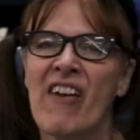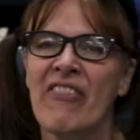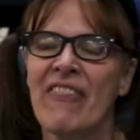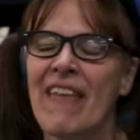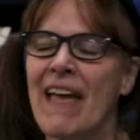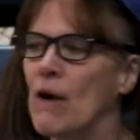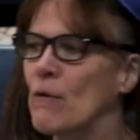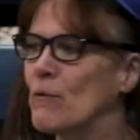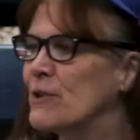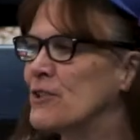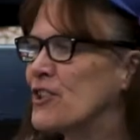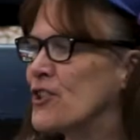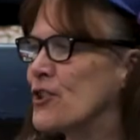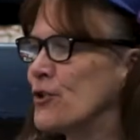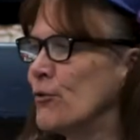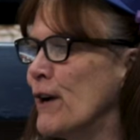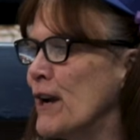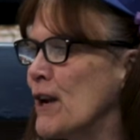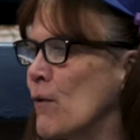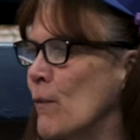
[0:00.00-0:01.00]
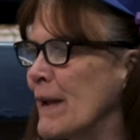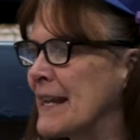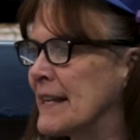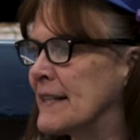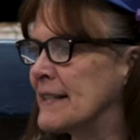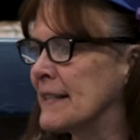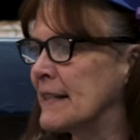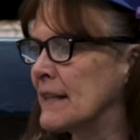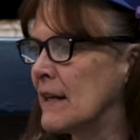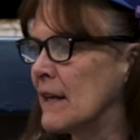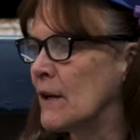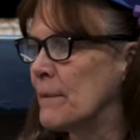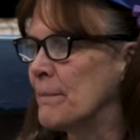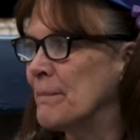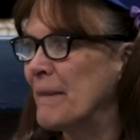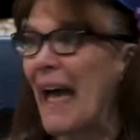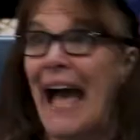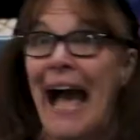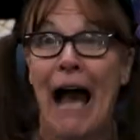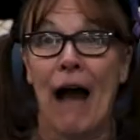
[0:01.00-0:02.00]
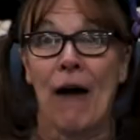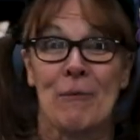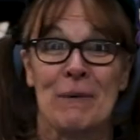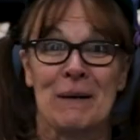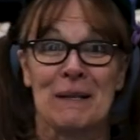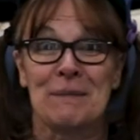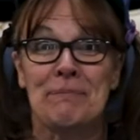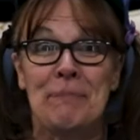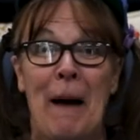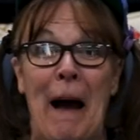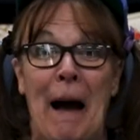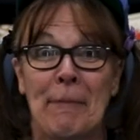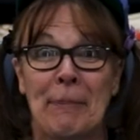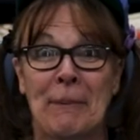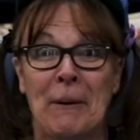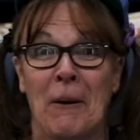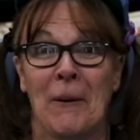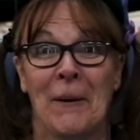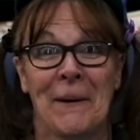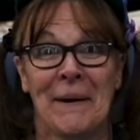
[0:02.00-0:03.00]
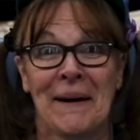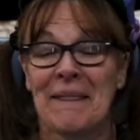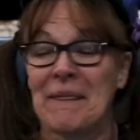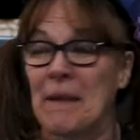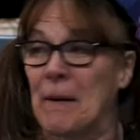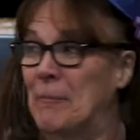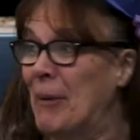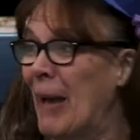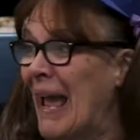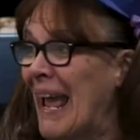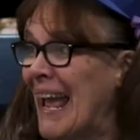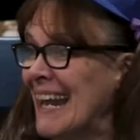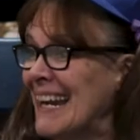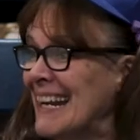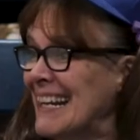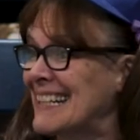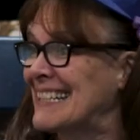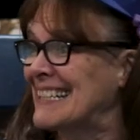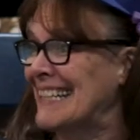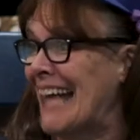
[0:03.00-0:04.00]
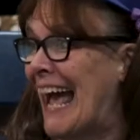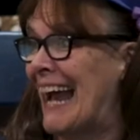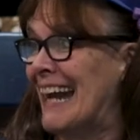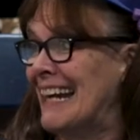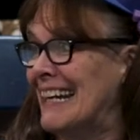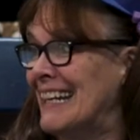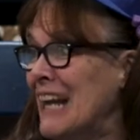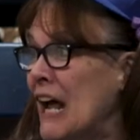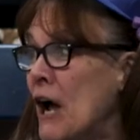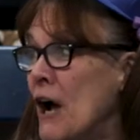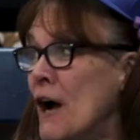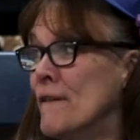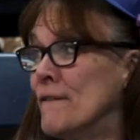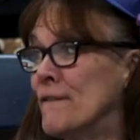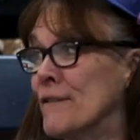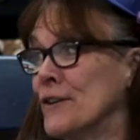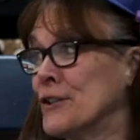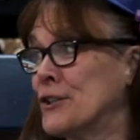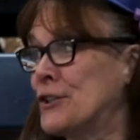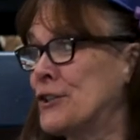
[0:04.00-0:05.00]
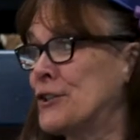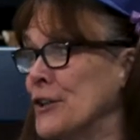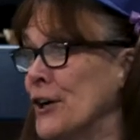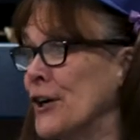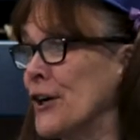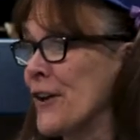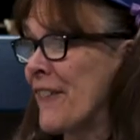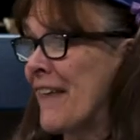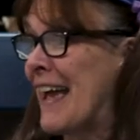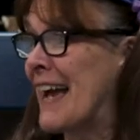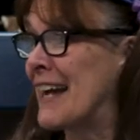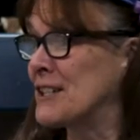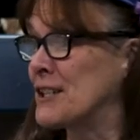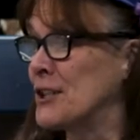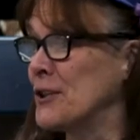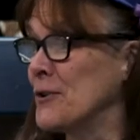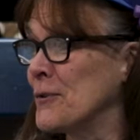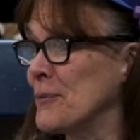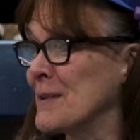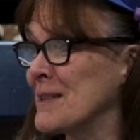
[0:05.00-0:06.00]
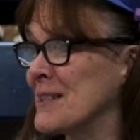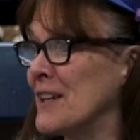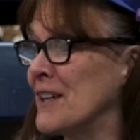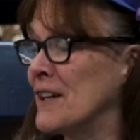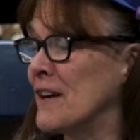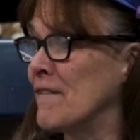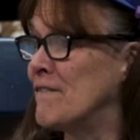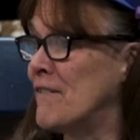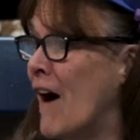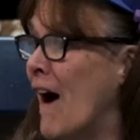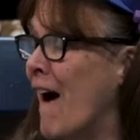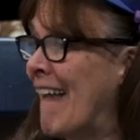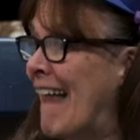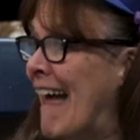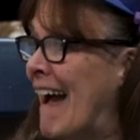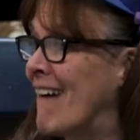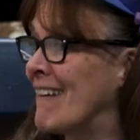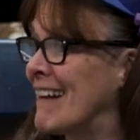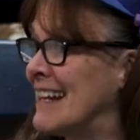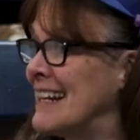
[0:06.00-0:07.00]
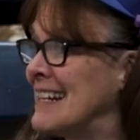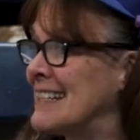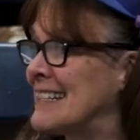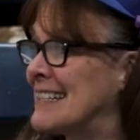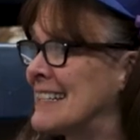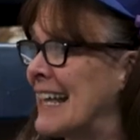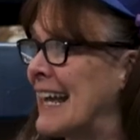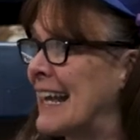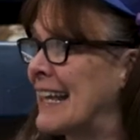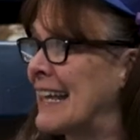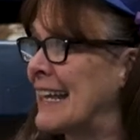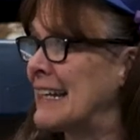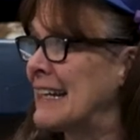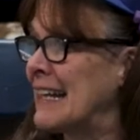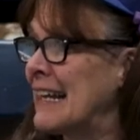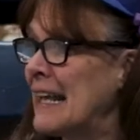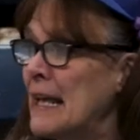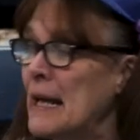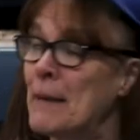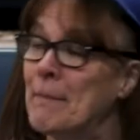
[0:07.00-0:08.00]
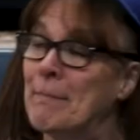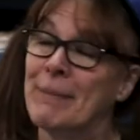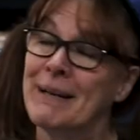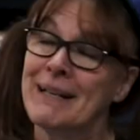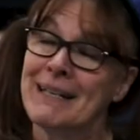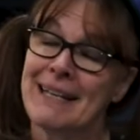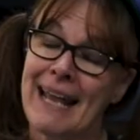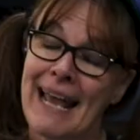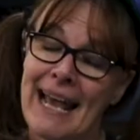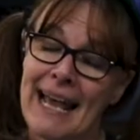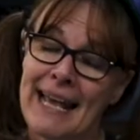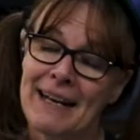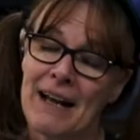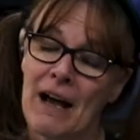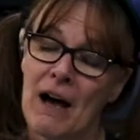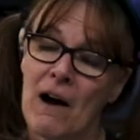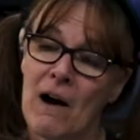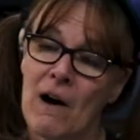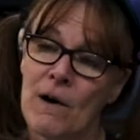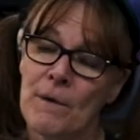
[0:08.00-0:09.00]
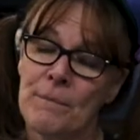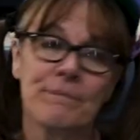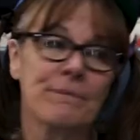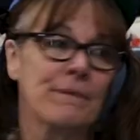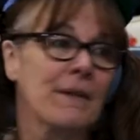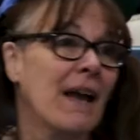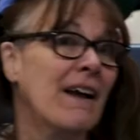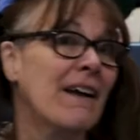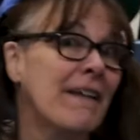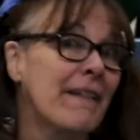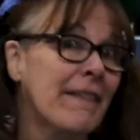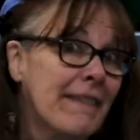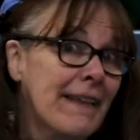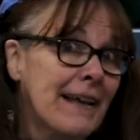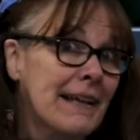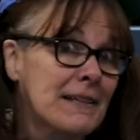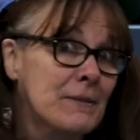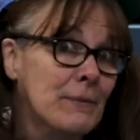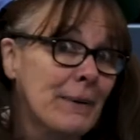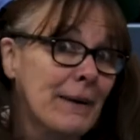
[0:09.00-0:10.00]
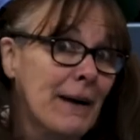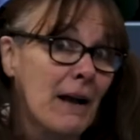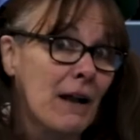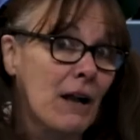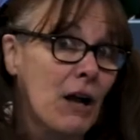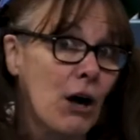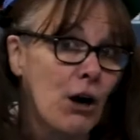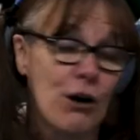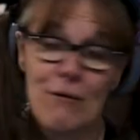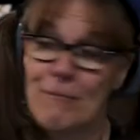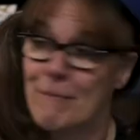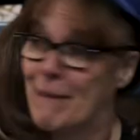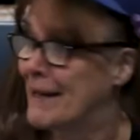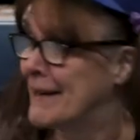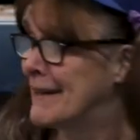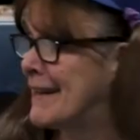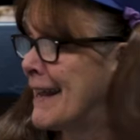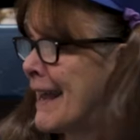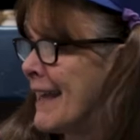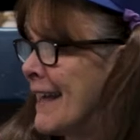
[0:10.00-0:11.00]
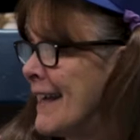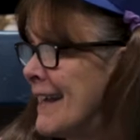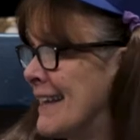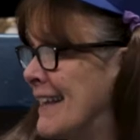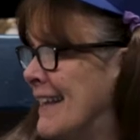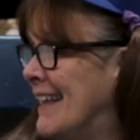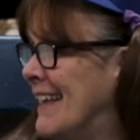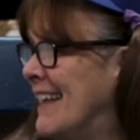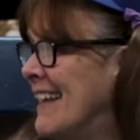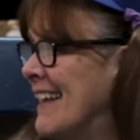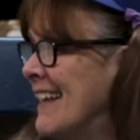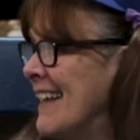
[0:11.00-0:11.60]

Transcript: That was three weeks ago. I was popcorn in the pan excited. For sure that tooth was gonna fall out any second. But that all that's what I call my daddy.